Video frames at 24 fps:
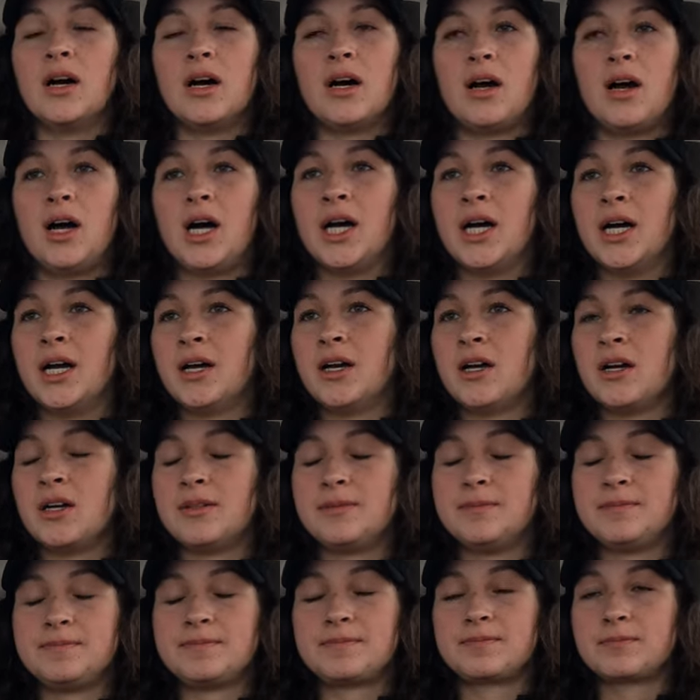Oh,
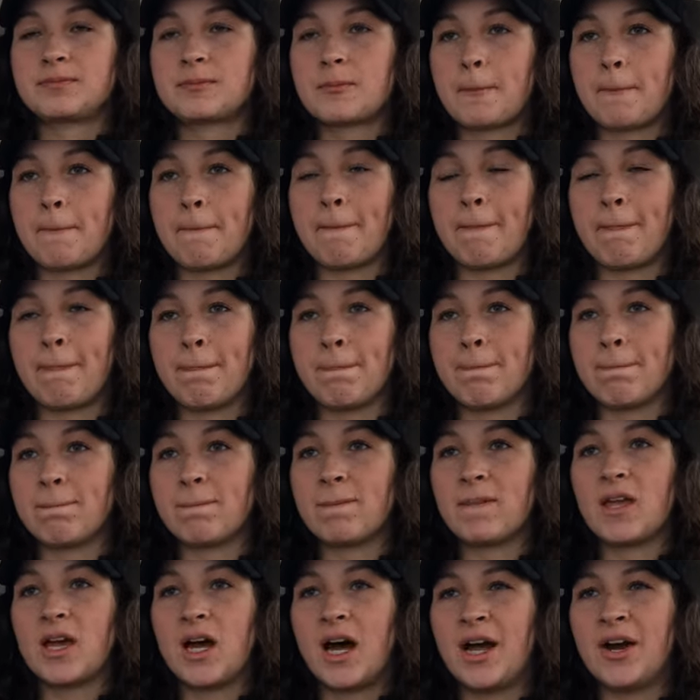
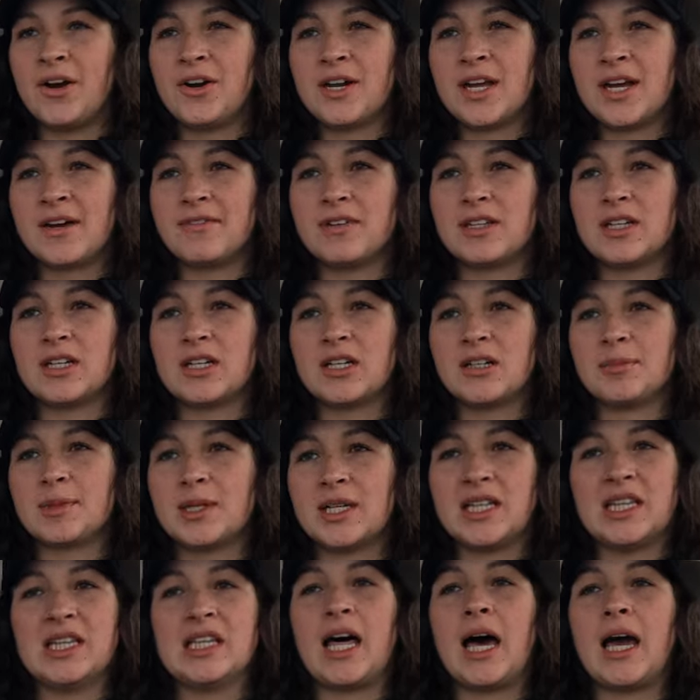mm, I already have a little bit
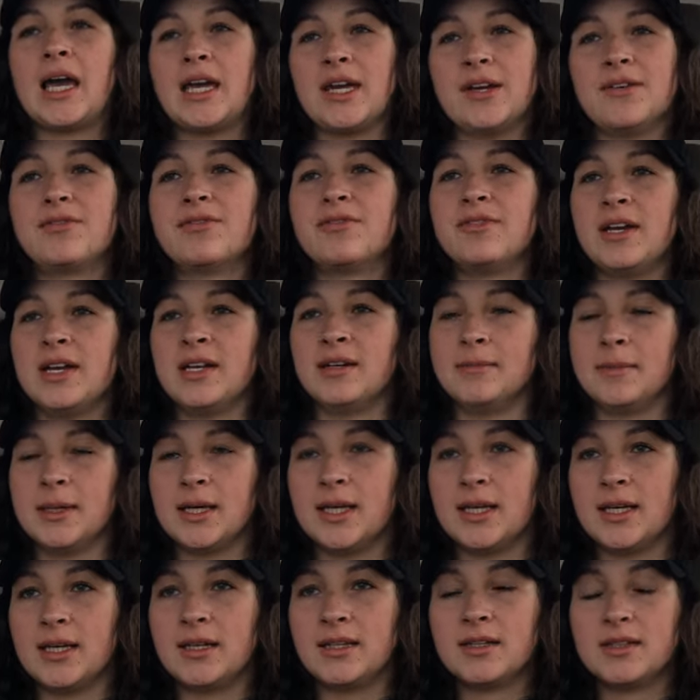of life in
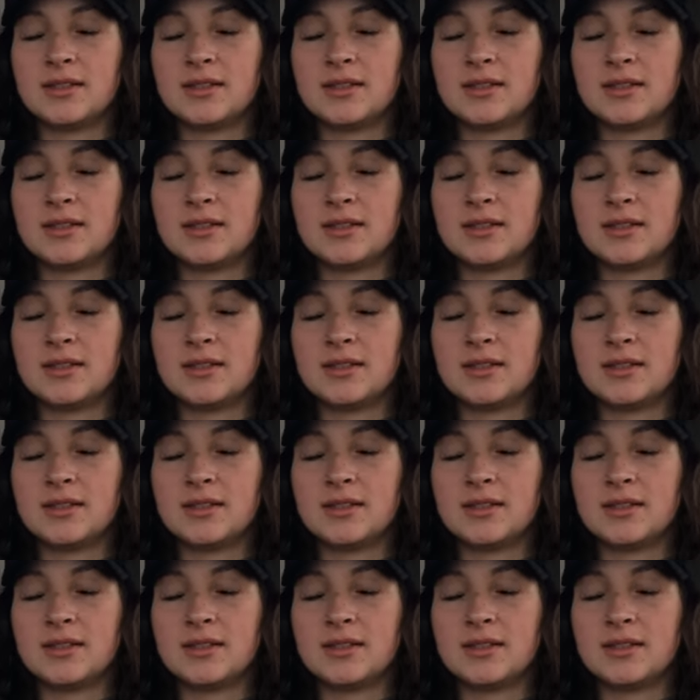me.